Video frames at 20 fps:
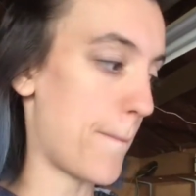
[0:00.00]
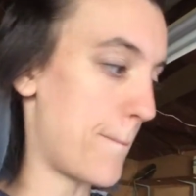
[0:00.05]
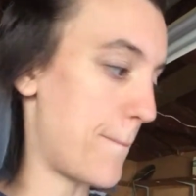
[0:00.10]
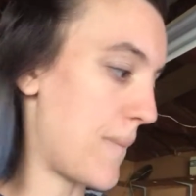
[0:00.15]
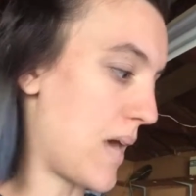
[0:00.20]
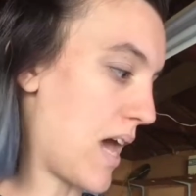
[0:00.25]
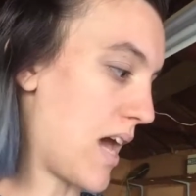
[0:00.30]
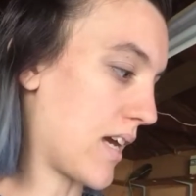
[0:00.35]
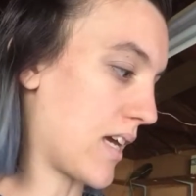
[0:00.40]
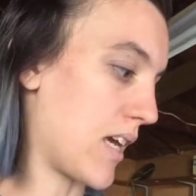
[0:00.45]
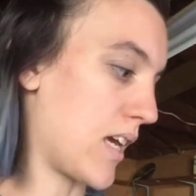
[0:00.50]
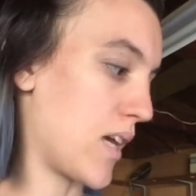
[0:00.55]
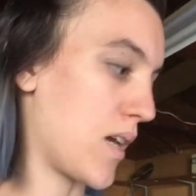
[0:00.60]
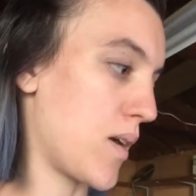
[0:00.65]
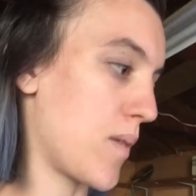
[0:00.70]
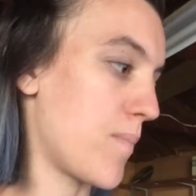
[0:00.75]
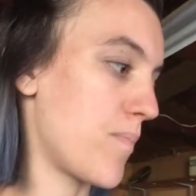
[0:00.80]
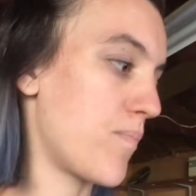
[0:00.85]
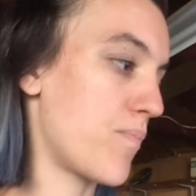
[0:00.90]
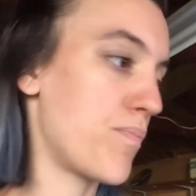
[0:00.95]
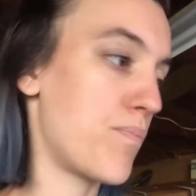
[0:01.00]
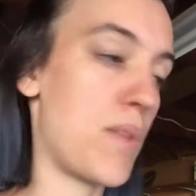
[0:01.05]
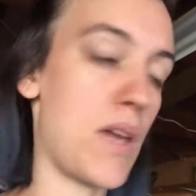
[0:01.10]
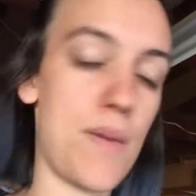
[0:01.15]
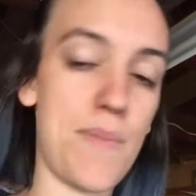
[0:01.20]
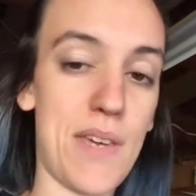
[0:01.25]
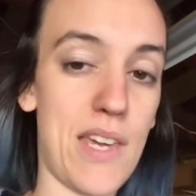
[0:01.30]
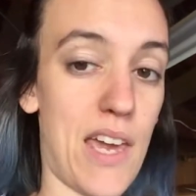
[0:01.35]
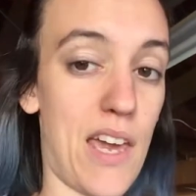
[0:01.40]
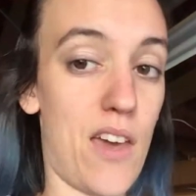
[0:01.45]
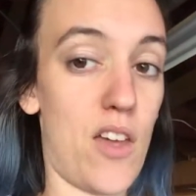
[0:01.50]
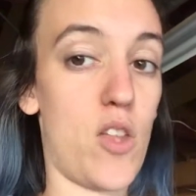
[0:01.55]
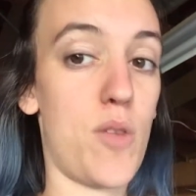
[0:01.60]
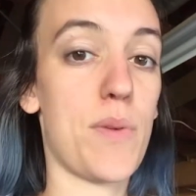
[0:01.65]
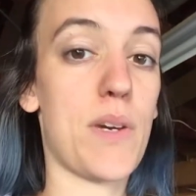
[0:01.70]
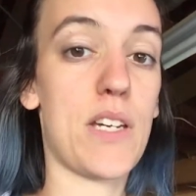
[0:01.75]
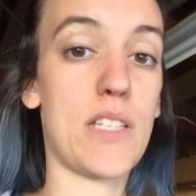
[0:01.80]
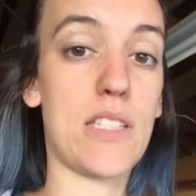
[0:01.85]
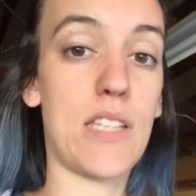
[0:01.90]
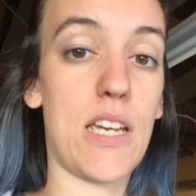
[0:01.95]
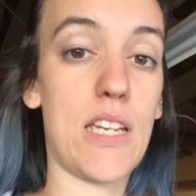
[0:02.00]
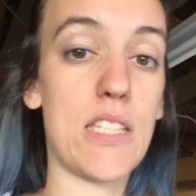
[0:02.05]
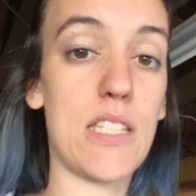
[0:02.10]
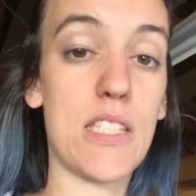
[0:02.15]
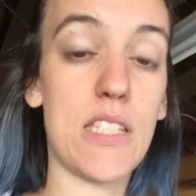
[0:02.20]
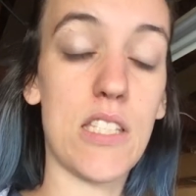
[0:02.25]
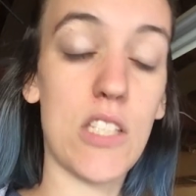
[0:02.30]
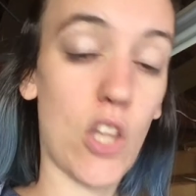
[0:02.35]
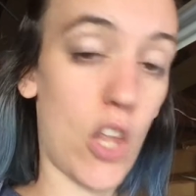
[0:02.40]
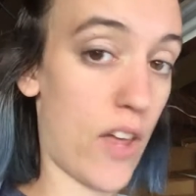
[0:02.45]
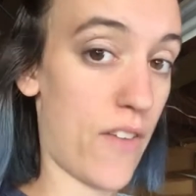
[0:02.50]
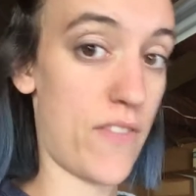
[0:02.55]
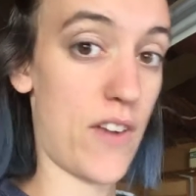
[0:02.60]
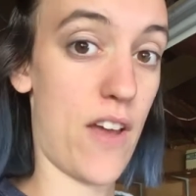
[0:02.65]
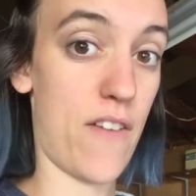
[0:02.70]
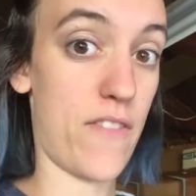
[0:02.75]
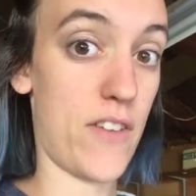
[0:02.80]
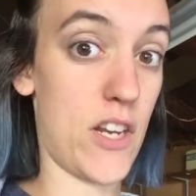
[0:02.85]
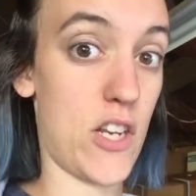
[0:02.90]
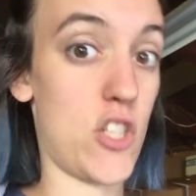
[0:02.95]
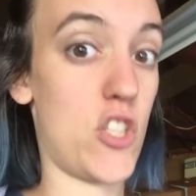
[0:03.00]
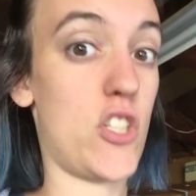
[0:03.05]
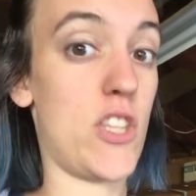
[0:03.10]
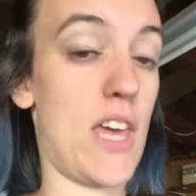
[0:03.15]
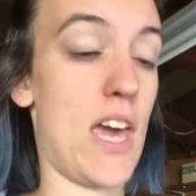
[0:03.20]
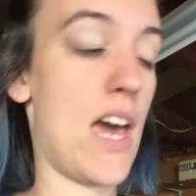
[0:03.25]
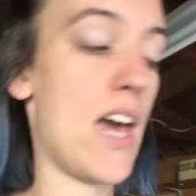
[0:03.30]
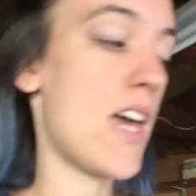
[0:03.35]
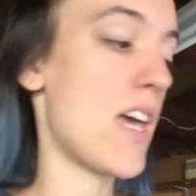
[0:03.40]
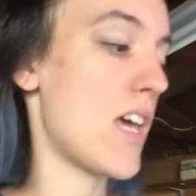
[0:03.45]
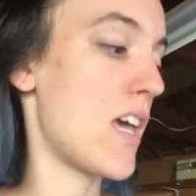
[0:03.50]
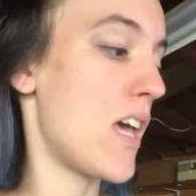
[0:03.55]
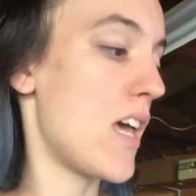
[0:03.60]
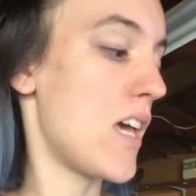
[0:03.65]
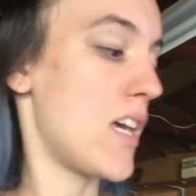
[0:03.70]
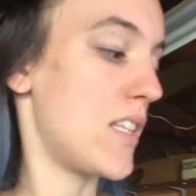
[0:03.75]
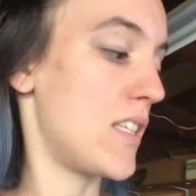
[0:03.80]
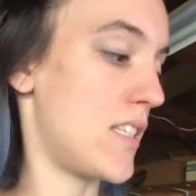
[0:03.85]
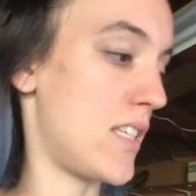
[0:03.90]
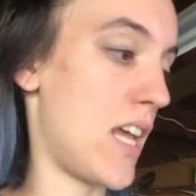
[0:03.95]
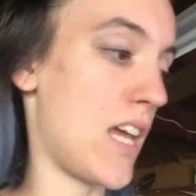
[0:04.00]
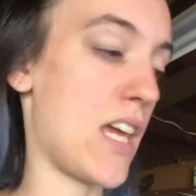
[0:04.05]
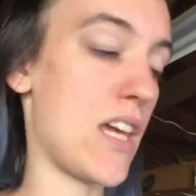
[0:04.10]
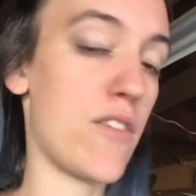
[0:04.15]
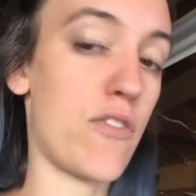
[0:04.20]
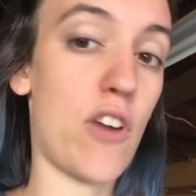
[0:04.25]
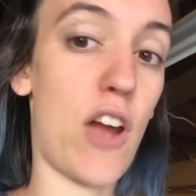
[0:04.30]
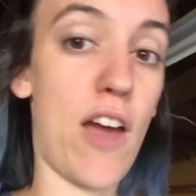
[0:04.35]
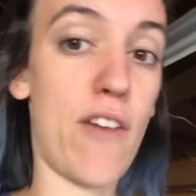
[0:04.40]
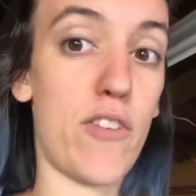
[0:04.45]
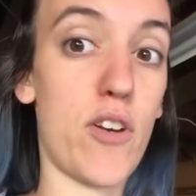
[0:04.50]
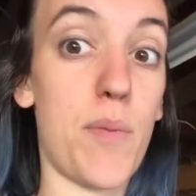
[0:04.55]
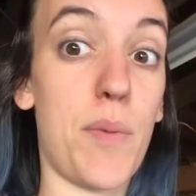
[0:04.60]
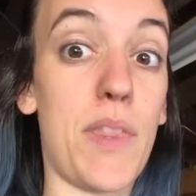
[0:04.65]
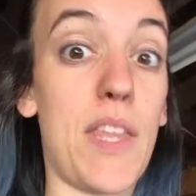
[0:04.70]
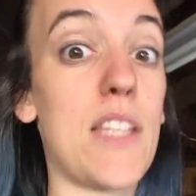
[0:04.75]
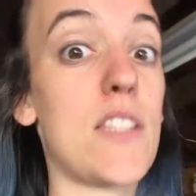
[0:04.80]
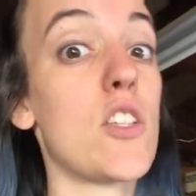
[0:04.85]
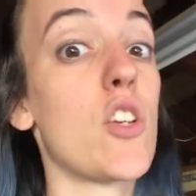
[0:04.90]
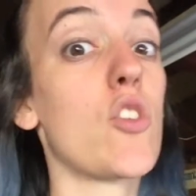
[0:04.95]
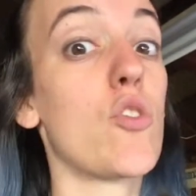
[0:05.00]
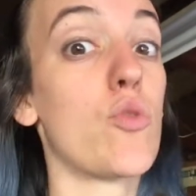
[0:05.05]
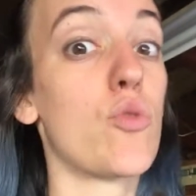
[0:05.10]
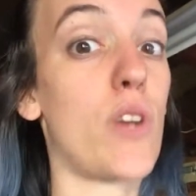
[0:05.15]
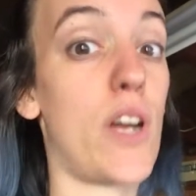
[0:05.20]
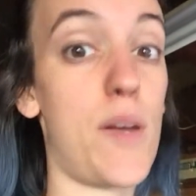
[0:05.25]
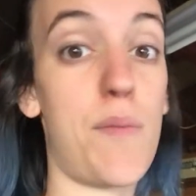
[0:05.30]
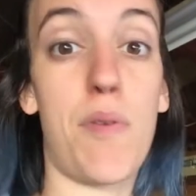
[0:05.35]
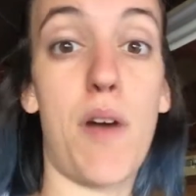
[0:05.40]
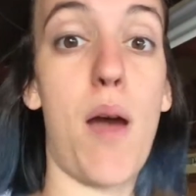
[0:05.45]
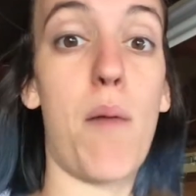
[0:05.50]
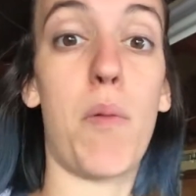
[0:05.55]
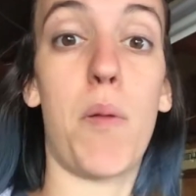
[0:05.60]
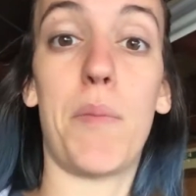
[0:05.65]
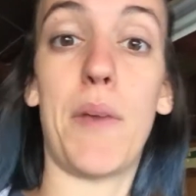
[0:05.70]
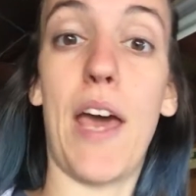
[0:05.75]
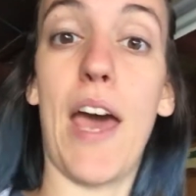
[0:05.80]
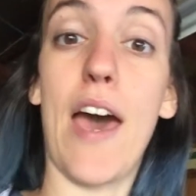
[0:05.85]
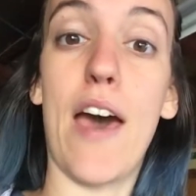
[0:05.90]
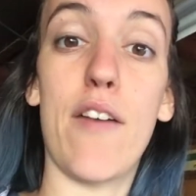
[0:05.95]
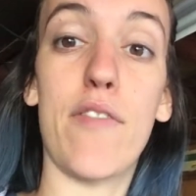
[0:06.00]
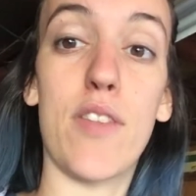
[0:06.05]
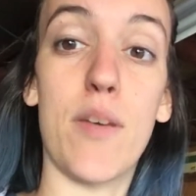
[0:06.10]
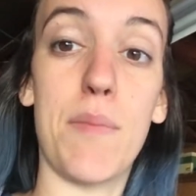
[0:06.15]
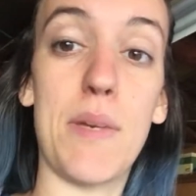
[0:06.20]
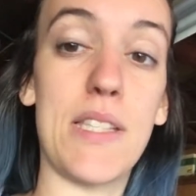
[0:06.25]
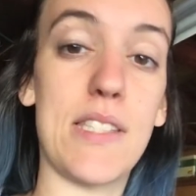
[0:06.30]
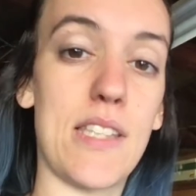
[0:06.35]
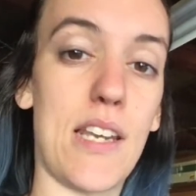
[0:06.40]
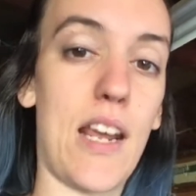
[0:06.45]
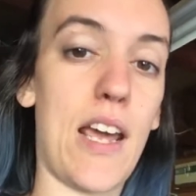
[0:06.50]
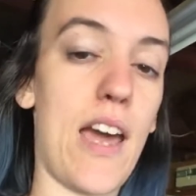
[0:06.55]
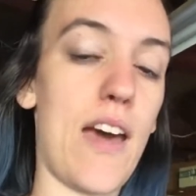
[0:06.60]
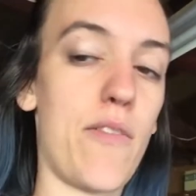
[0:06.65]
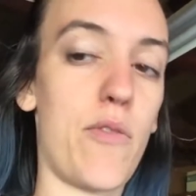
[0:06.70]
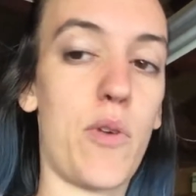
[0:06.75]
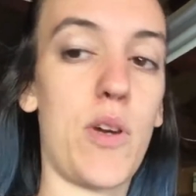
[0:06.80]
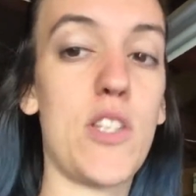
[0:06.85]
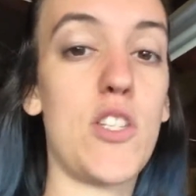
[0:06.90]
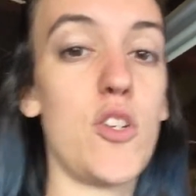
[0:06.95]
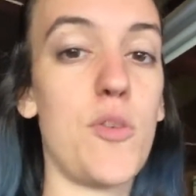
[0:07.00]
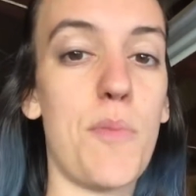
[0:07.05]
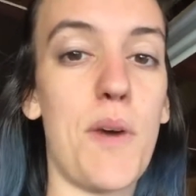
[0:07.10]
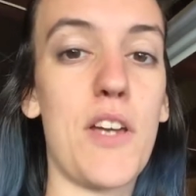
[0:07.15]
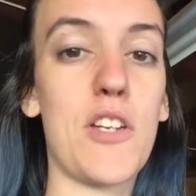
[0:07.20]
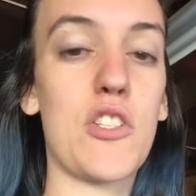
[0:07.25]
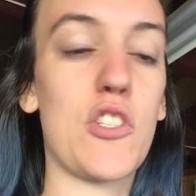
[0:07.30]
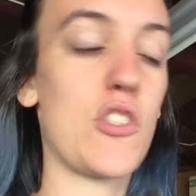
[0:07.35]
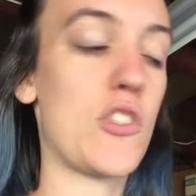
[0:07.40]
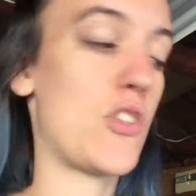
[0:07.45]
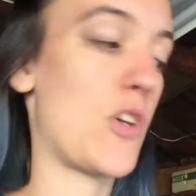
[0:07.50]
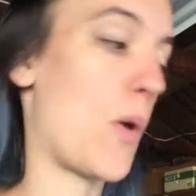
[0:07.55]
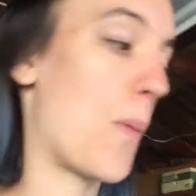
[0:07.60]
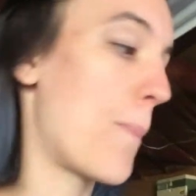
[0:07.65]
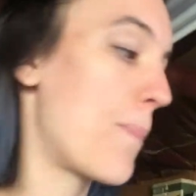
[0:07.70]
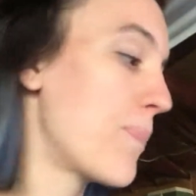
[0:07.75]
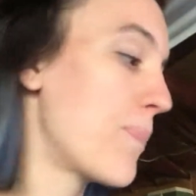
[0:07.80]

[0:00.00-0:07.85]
bagging baby kale because I still have not finished that. It's taking forever, but that's a great problem to have. That means that I have way too much. So